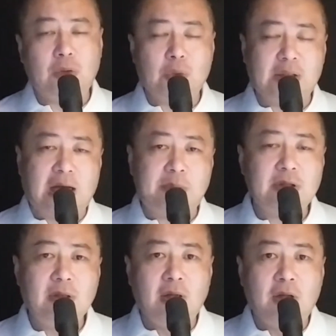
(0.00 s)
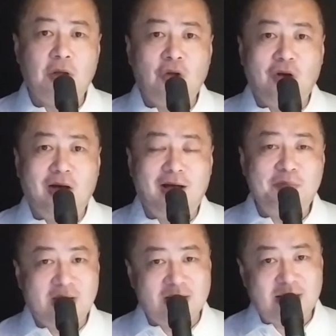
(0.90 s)
adapt.
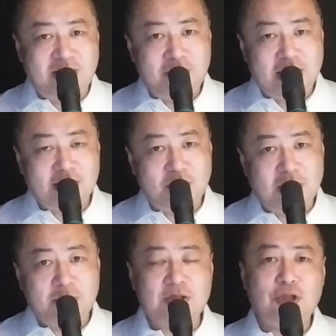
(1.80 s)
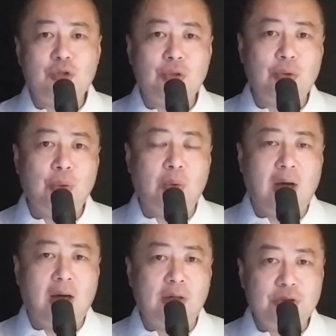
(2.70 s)
Because they have made their commitment to
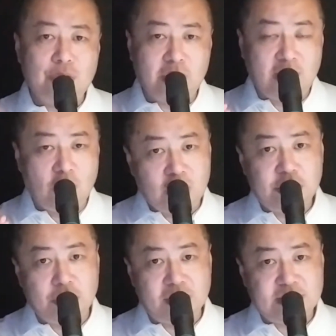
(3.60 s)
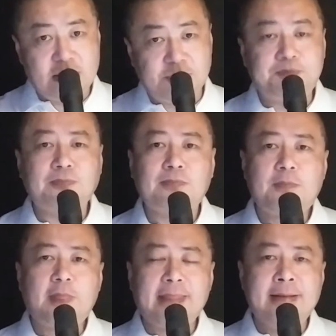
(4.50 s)
the location, to the city.
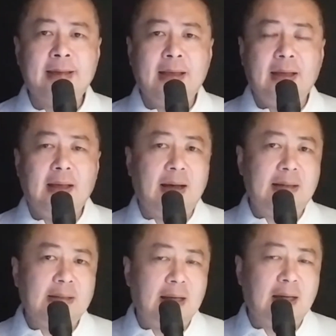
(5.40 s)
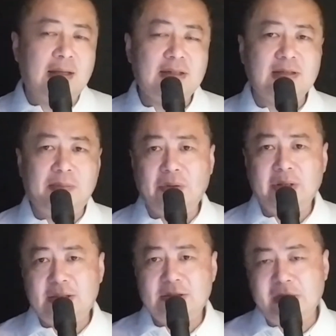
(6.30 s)
And another example
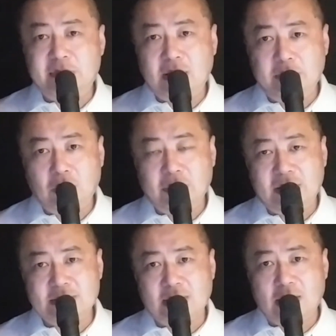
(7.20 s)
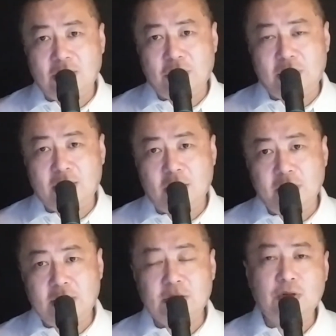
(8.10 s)
is maybe employees are
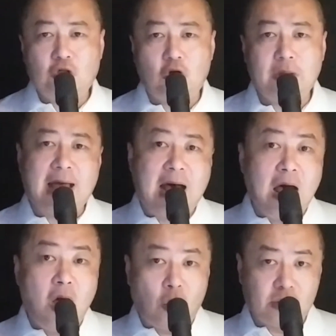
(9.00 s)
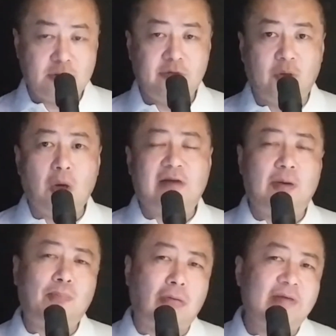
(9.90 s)
committed to certain hours for whatever
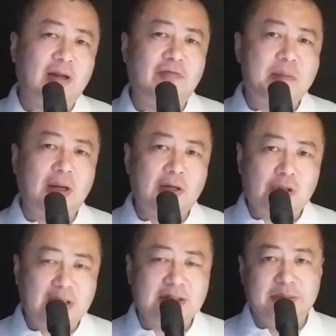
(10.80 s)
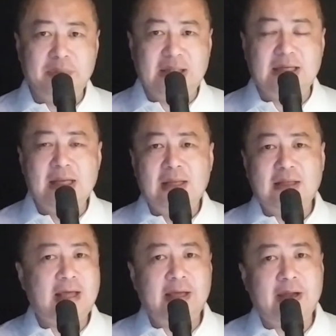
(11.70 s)
private or family reason, be it they're
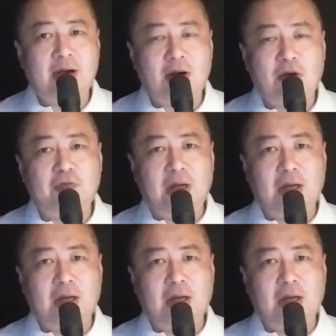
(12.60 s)
taking care of